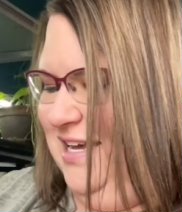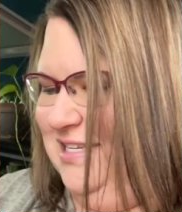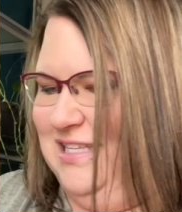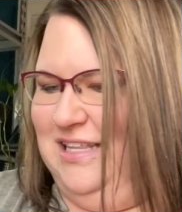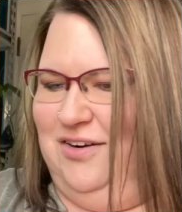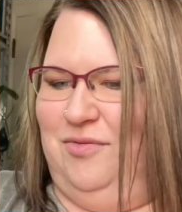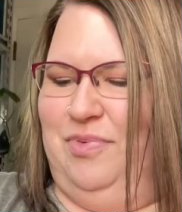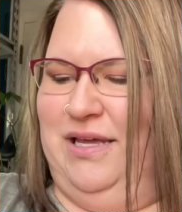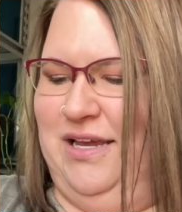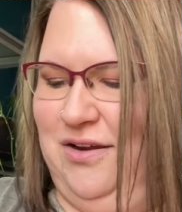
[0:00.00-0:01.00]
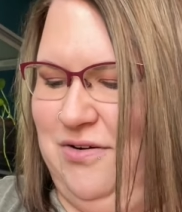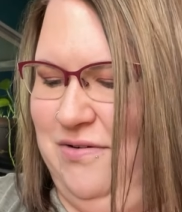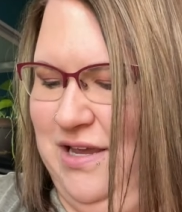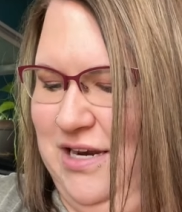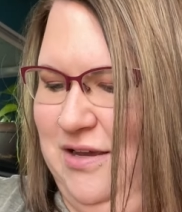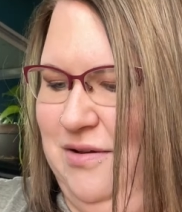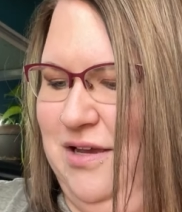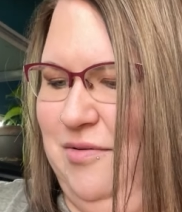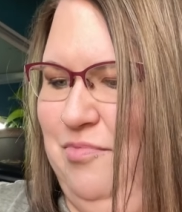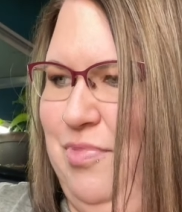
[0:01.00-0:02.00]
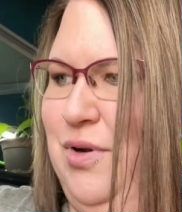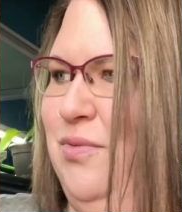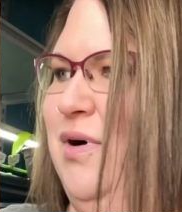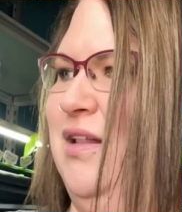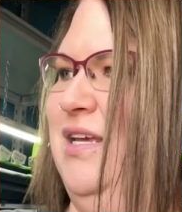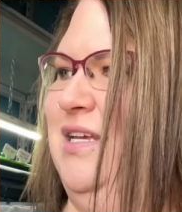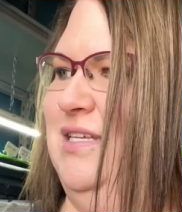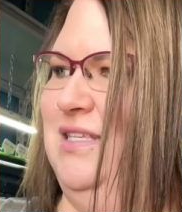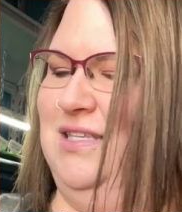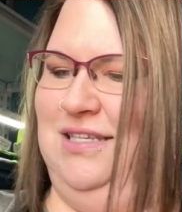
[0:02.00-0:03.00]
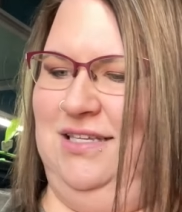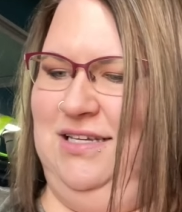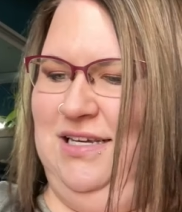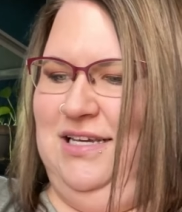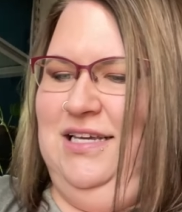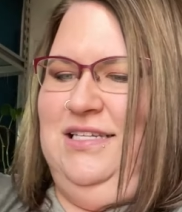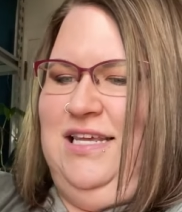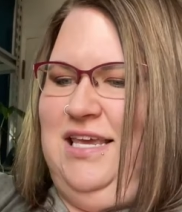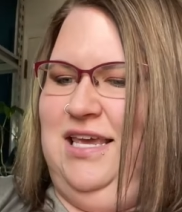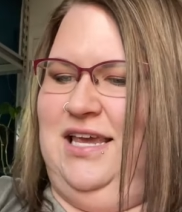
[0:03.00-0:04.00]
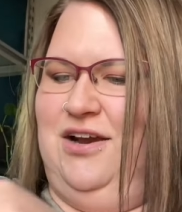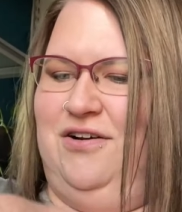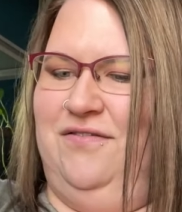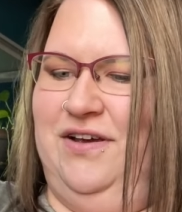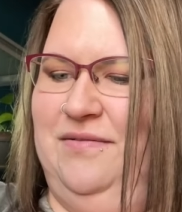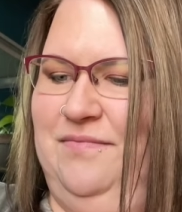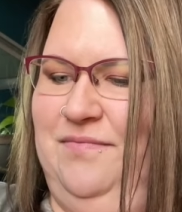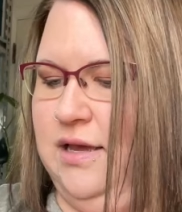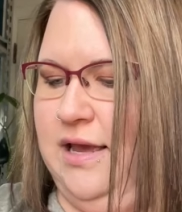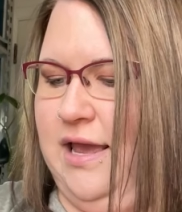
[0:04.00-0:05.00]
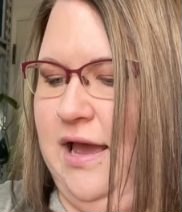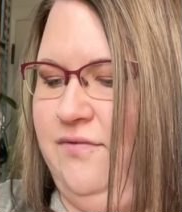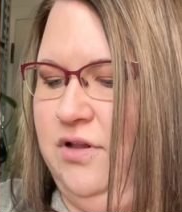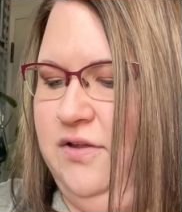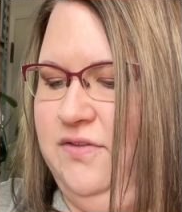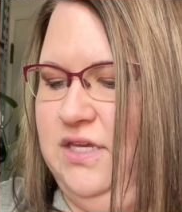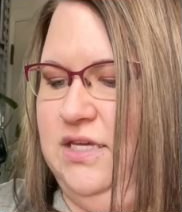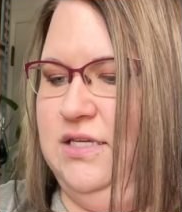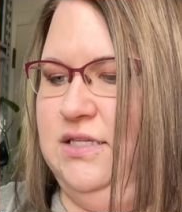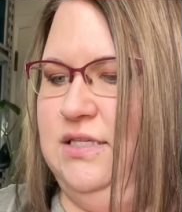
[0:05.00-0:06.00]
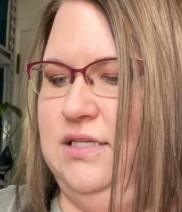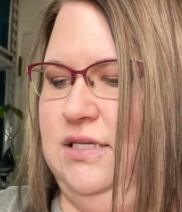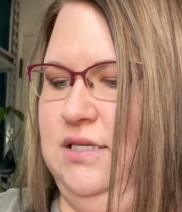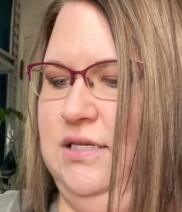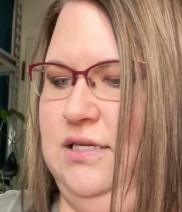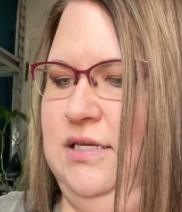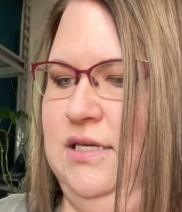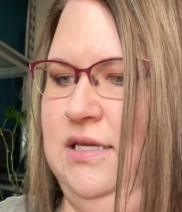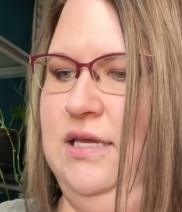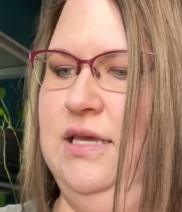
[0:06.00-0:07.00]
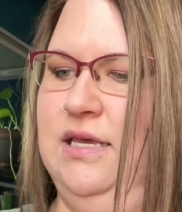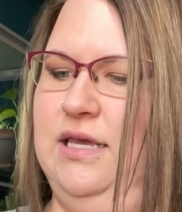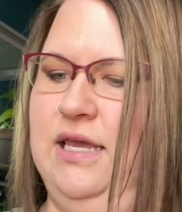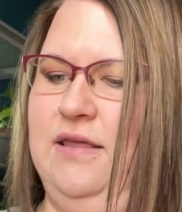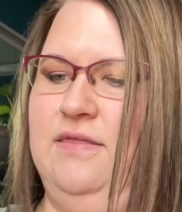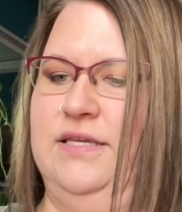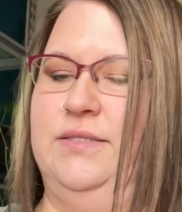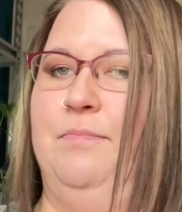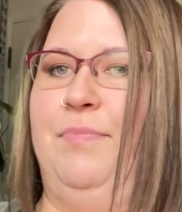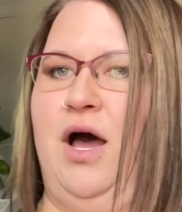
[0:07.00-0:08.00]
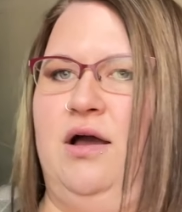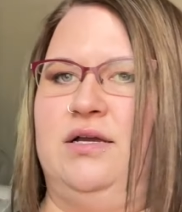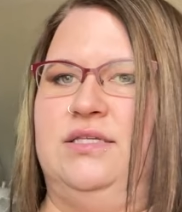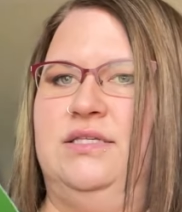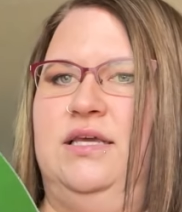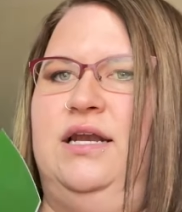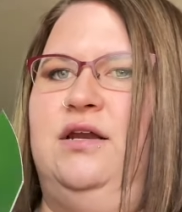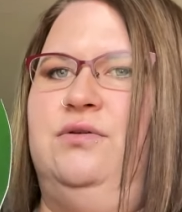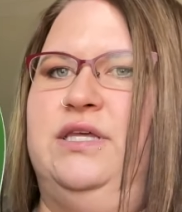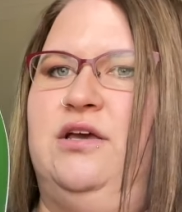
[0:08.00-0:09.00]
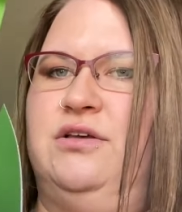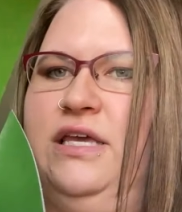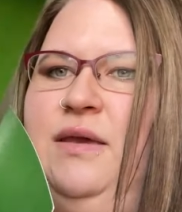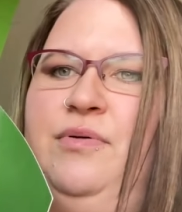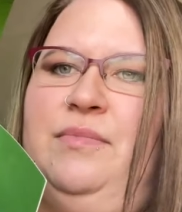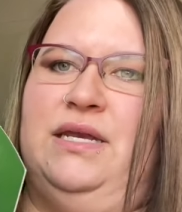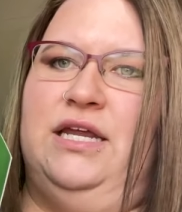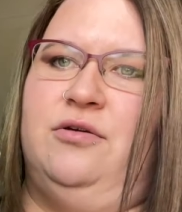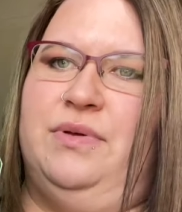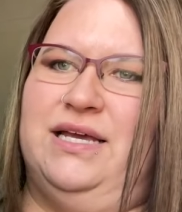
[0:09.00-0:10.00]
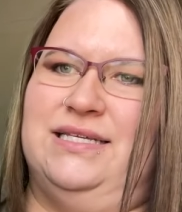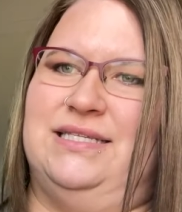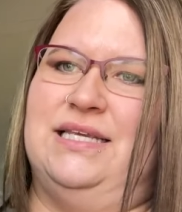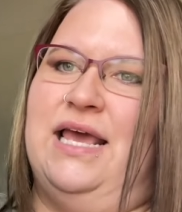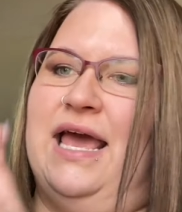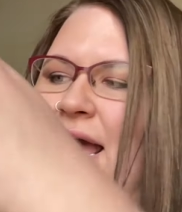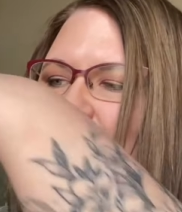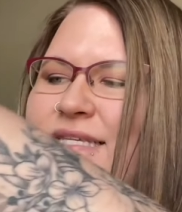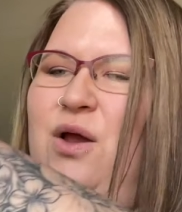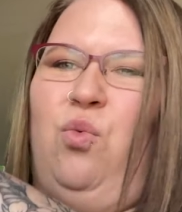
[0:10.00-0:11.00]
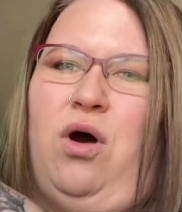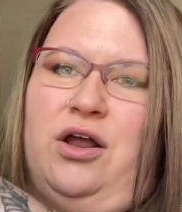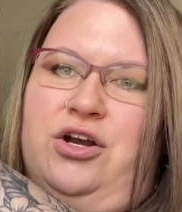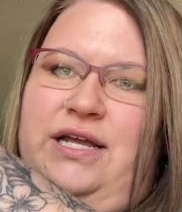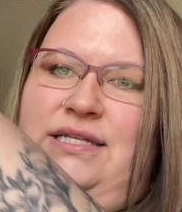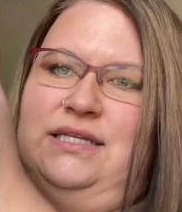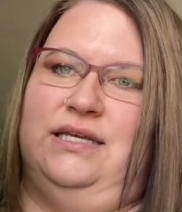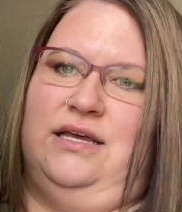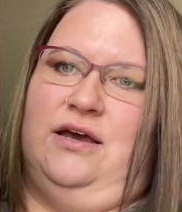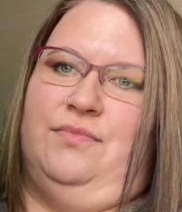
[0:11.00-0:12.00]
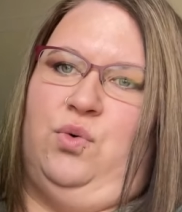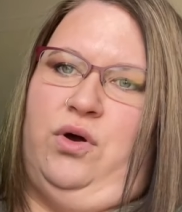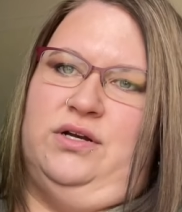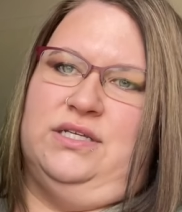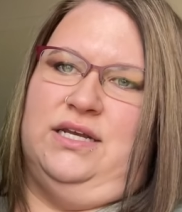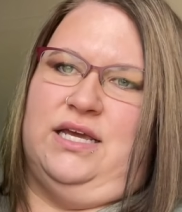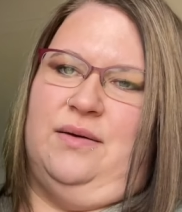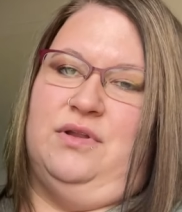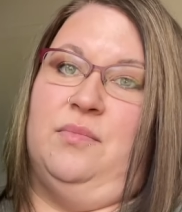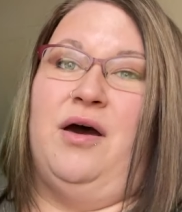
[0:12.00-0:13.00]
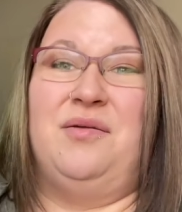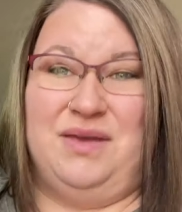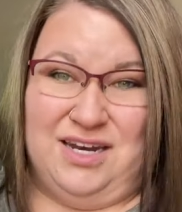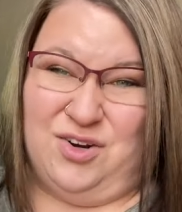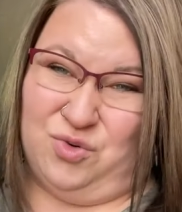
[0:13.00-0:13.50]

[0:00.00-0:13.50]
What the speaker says: the little plant growing in a boot while he's taking care of it. I have all of these in this box, and I don't think I'll keep them in here because as I water it, the water's going to come to the bottom and it'll